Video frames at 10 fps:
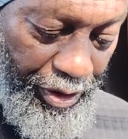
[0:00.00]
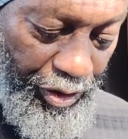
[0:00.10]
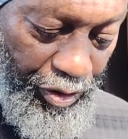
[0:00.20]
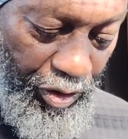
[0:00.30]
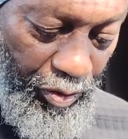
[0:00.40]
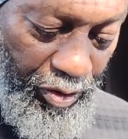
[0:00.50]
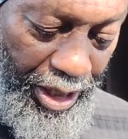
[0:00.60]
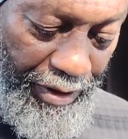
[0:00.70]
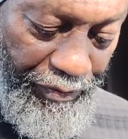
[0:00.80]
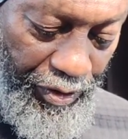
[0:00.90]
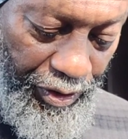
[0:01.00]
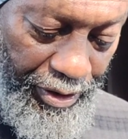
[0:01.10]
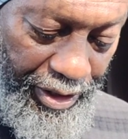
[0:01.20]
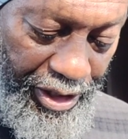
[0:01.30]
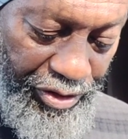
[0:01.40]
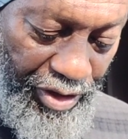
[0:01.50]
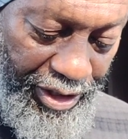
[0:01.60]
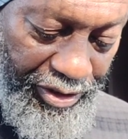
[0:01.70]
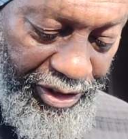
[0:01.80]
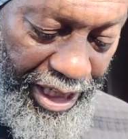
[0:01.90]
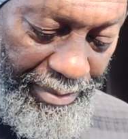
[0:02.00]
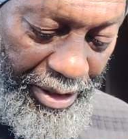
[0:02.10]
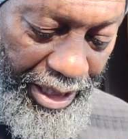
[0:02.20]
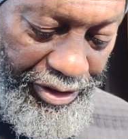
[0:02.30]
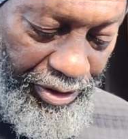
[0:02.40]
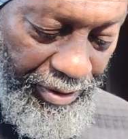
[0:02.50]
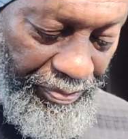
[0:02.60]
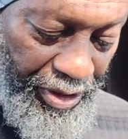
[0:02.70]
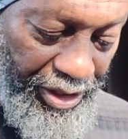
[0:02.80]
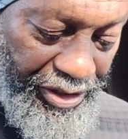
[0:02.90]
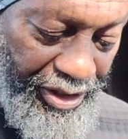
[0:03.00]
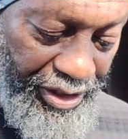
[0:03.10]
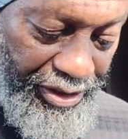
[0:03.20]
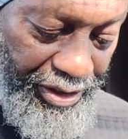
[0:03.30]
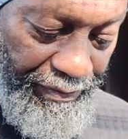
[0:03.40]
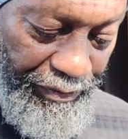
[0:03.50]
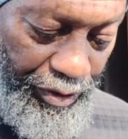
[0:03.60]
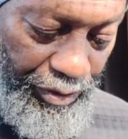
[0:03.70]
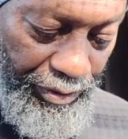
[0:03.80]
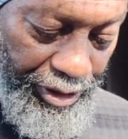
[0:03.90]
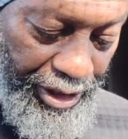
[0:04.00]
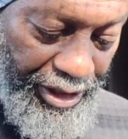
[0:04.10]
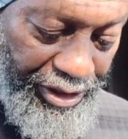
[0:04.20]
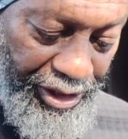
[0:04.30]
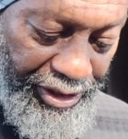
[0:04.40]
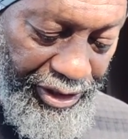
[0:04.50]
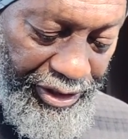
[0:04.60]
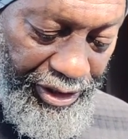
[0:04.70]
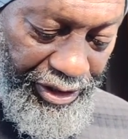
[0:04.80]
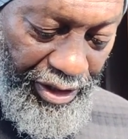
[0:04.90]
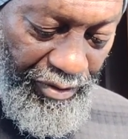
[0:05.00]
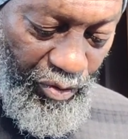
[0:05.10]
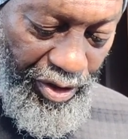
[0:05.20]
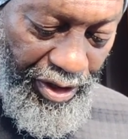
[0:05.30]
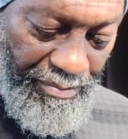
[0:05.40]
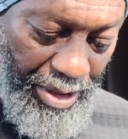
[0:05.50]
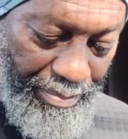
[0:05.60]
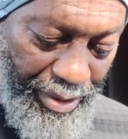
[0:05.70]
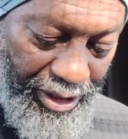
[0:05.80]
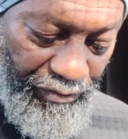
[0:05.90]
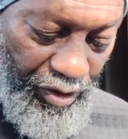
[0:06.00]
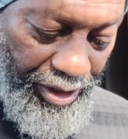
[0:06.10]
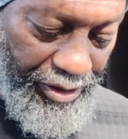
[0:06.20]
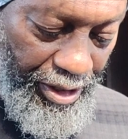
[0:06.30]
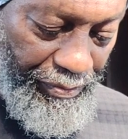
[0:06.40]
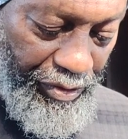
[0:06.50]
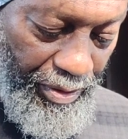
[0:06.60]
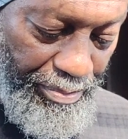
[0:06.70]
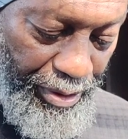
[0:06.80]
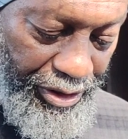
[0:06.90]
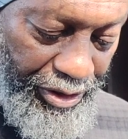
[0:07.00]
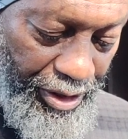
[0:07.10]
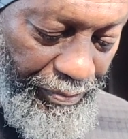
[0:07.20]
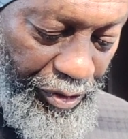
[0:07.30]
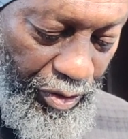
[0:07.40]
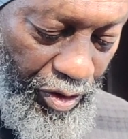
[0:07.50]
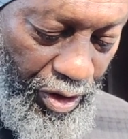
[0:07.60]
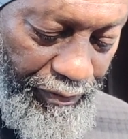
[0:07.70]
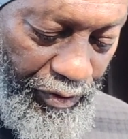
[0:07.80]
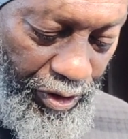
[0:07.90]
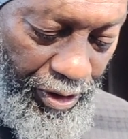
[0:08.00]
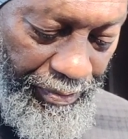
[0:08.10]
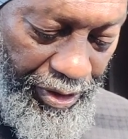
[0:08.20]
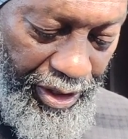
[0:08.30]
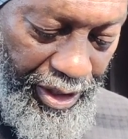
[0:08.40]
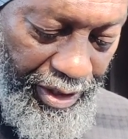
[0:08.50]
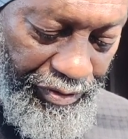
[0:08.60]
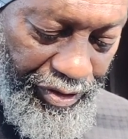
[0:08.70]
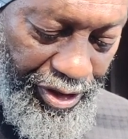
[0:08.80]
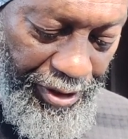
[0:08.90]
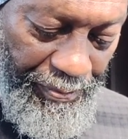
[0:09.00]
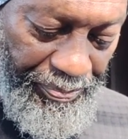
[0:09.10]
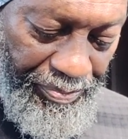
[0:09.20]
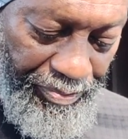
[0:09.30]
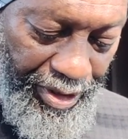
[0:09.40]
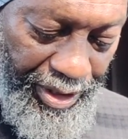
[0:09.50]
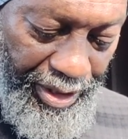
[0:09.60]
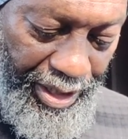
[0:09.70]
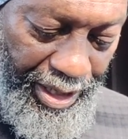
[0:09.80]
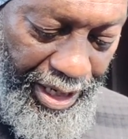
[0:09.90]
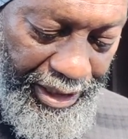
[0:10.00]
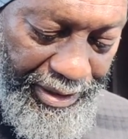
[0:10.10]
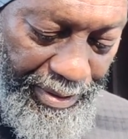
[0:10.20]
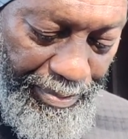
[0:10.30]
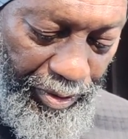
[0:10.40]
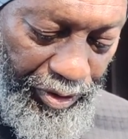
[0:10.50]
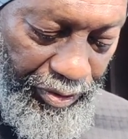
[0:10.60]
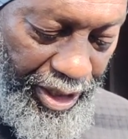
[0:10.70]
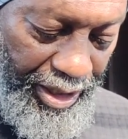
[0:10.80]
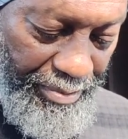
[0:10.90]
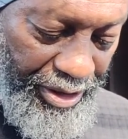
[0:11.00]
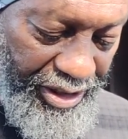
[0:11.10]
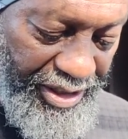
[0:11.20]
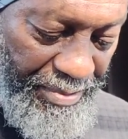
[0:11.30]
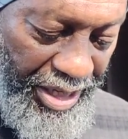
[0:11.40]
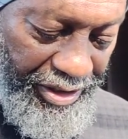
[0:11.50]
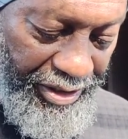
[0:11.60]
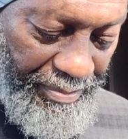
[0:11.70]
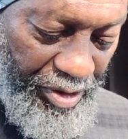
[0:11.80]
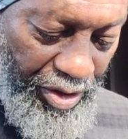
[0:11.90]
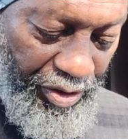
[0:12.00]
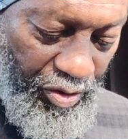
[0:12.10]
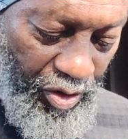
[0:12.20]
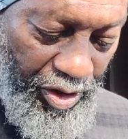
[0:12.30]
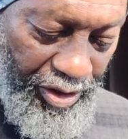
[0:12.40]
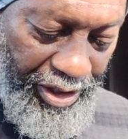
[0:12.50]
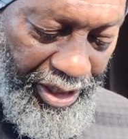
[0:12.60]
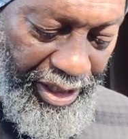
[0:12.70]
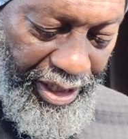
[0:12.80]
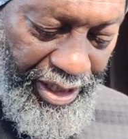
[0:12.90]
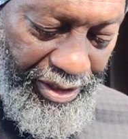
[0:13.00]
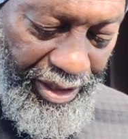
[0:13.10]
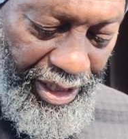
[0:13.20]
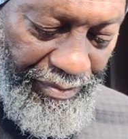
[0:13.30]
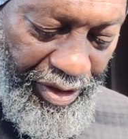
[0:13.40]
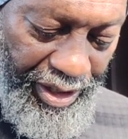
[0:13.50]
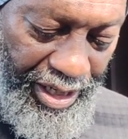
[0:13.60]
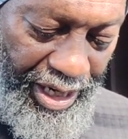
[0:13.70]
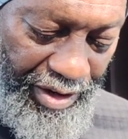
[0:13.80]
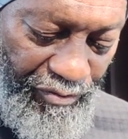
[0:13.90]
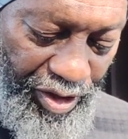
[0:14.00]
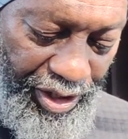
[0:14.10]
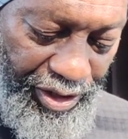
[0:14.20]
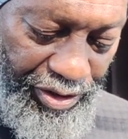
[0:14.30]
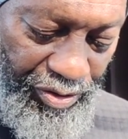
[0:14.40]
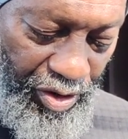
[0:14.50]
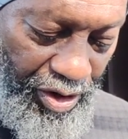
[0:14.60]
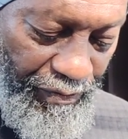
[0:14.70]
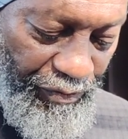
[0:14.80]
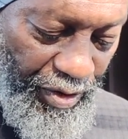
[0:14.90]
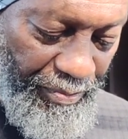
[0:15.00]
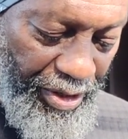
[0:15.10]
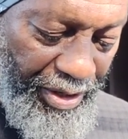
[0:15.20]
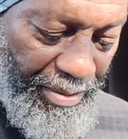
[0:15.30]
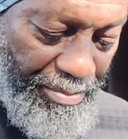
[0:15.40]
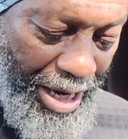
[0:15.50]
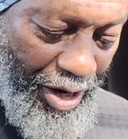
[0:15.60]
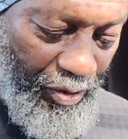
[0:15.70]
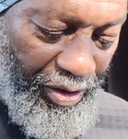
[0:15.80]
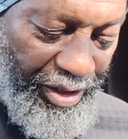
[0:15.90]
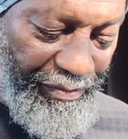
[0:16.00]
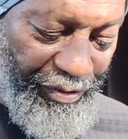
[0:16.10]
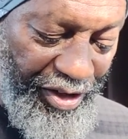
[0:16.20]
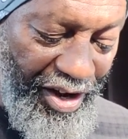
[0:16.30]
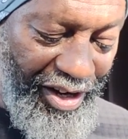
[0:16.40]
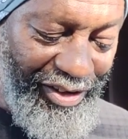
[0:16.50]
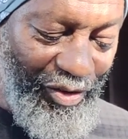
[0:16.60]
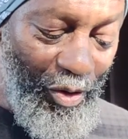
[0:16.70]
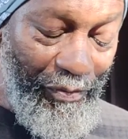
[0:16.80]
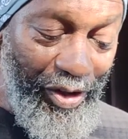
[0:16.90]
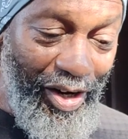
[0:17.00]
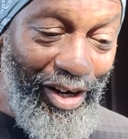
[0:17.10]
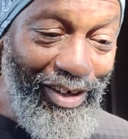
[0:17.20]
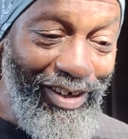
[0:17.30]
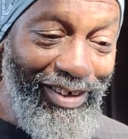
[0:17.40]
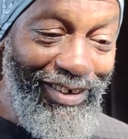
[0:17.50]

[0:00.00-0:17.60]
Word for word: You know, look out for her. Try to stabilize her. She is confused. She is the sister of one of my best friends, so bust your heart for her. If she uh, has a personal enemy, smash them. Call her in the evening and read to her from Mao and Fanon or Fanon.